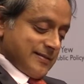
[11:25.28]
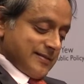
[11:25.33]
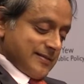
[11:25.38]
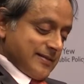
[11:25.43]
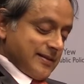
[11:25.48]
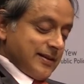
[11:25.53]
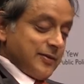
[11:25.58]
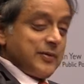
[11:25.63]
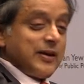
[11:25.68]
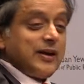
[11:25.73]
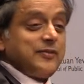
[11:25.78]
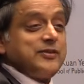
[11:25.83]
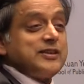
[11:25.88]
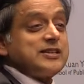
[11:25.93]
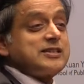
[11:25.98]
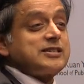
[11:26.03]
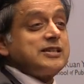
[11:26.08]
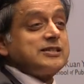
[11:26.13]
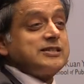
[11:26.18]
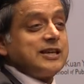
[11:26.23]
Yeah, we have
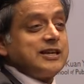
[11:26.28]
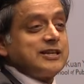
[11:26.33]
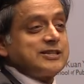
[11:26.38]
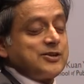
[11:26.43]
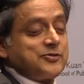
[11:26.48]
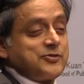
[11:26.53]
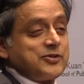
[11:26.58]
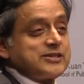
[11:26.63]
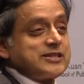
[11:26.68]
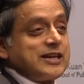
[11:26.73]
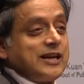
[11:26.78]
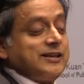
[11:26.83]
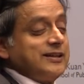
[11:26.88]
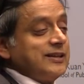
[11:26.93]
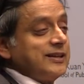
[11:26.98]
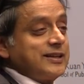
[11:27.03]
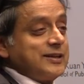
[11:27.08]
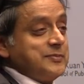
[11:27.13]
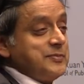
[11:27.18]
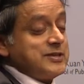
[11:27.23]
these sittings of the
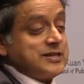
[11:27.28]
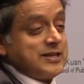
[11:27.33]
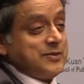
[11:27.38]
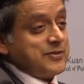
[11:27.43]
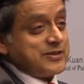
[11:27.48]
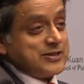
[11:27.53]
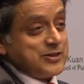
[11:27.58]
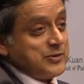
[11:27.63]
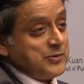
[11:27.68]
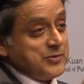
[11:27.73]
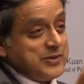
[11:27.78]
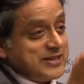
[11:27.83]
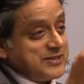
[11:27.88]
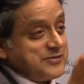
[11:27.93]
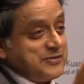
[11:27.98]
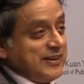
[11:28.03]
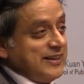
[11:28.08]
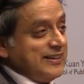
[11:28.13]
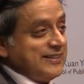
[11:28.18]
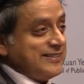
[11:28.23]
Standing Committee, which I always
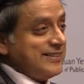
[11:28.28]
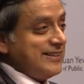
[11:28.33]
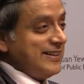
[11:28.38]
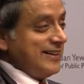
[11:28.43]
find